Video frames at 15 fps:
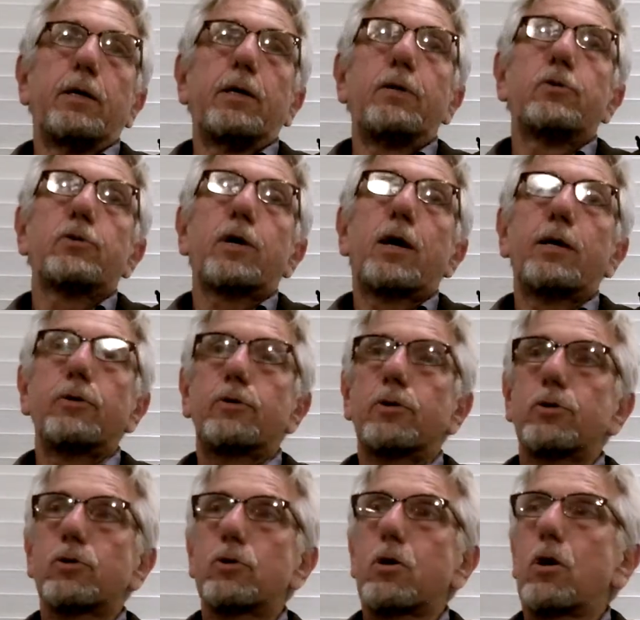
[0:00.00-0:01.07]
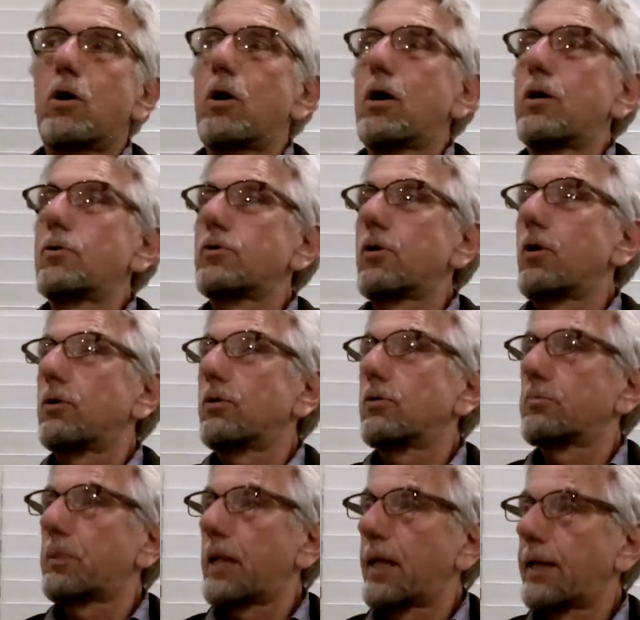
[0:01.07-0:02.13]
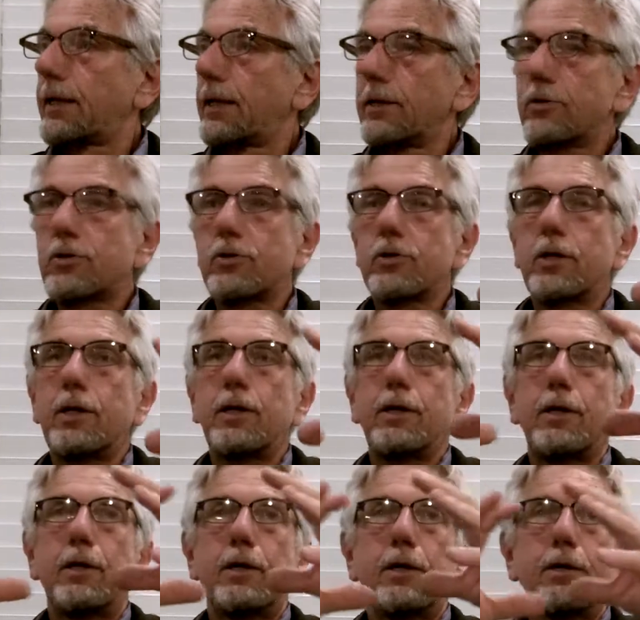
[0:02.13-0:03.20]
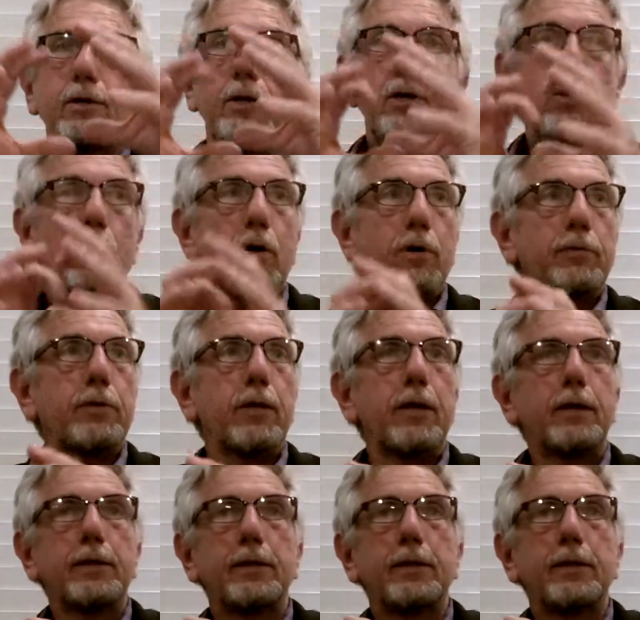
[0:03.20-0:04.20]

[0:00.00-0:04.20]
Inside is the stars, all those planets, the earth. Huh?